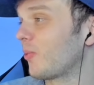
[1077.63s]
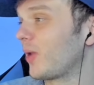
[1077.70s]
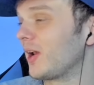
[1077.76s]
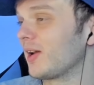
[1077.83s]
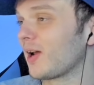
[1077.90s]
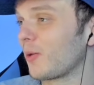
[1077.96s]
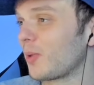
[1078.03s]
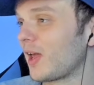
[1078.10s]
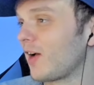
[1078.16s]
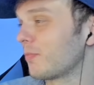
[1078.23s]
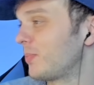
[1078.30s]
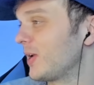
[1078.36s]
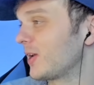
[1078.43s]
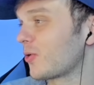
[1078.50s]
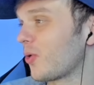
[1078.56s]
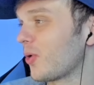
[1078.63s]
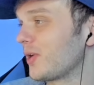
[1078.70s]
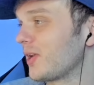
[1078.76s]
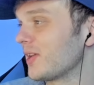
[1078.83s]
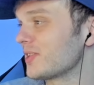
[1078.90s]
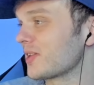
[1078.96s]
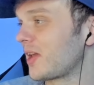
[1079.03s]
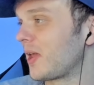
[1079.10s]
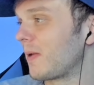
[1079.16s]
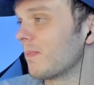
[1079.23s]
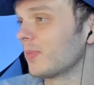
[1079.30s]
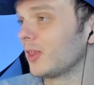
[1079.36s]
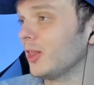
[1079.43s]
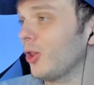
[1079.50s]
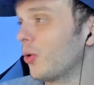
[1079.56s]
Now we have Bitcoin as a
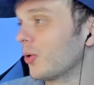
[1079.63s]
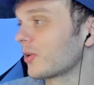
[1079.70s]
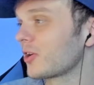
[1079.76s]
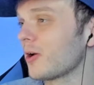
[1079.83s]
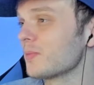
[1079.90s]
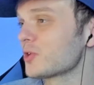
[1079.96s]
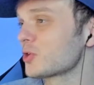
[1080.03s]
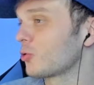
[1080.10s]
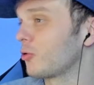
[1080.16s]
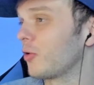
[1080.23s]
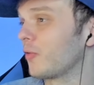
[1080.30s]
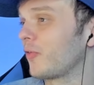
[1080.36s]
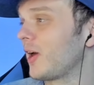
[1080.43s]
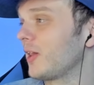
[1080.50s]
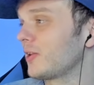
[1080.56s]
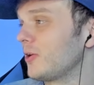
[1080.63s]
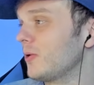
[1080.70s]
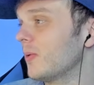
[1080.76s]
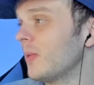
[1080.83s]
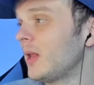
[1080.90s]
long-term store of value.